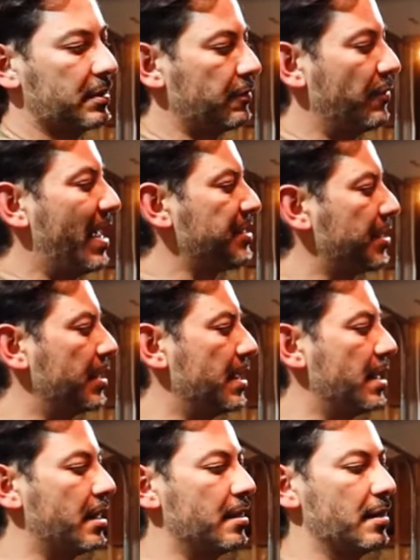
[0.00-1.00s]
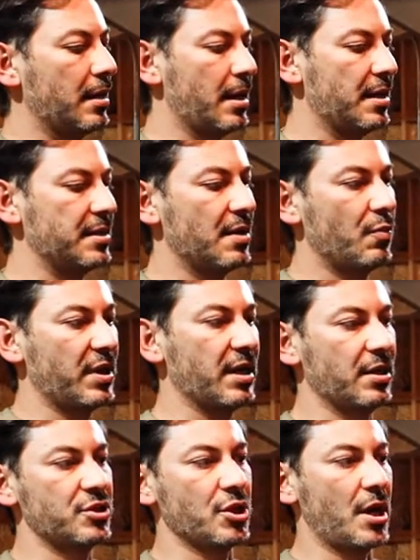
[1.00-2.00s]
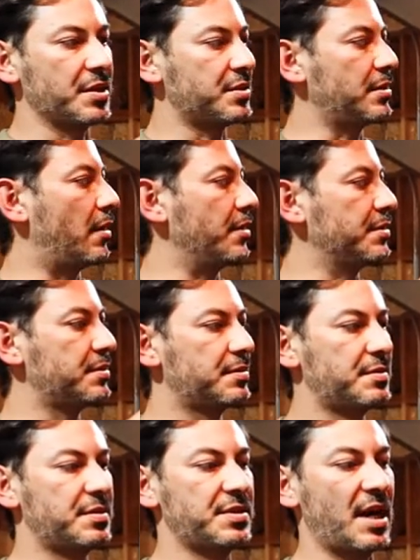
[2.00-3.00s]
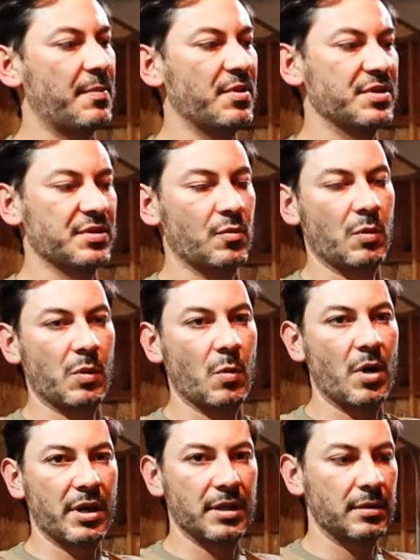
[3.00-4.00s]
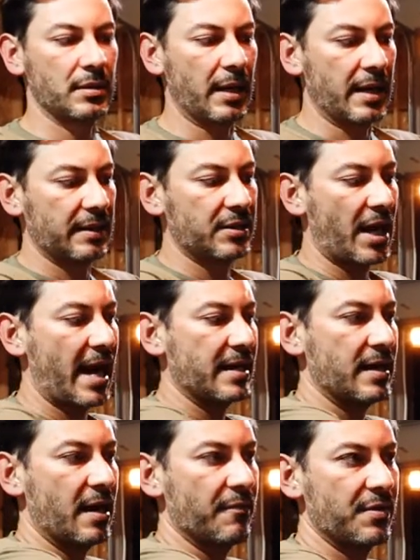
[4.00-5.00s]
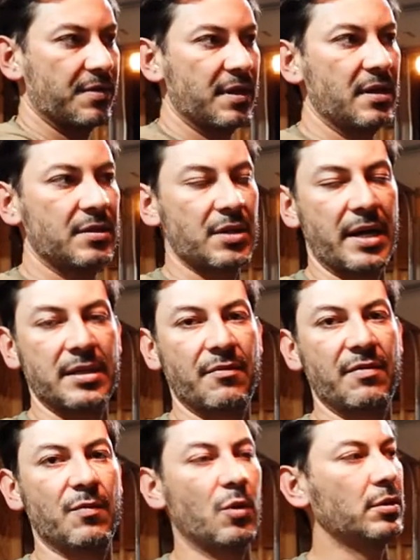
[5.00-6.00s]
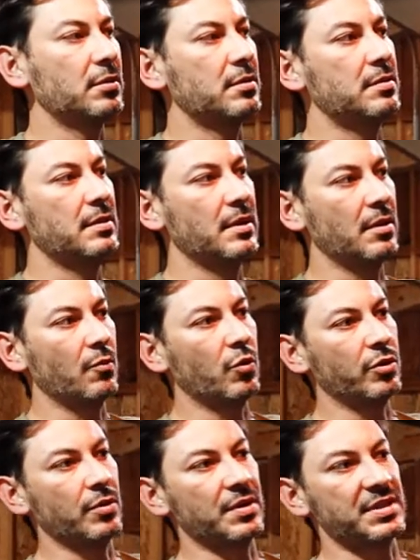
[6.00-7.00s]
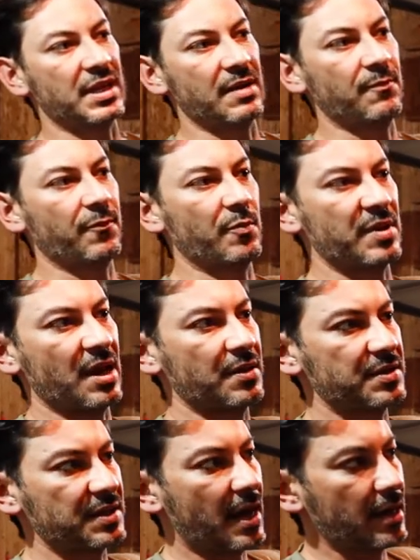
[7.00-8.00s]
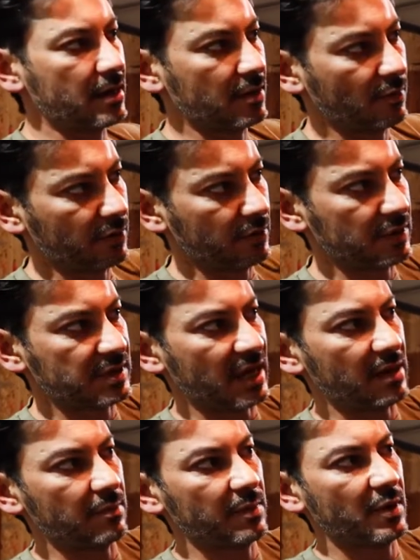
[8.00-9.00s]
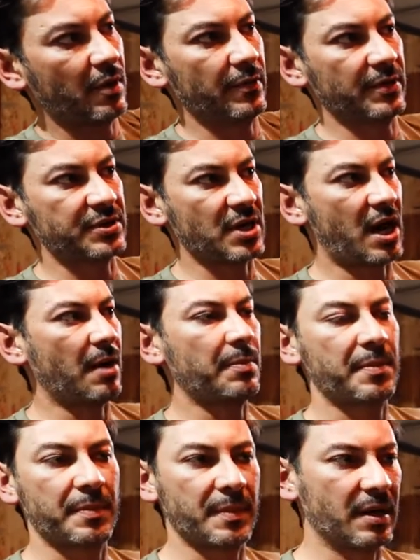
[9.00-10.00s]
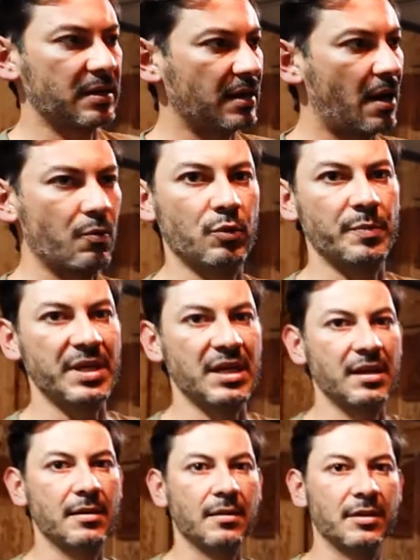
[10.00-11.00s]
ratchet it in, and then we can adjust our side braces where we want it and tighten everything, tighten every bolt. We'll do the same from the other side, and then we'll do the same on the top, and that will be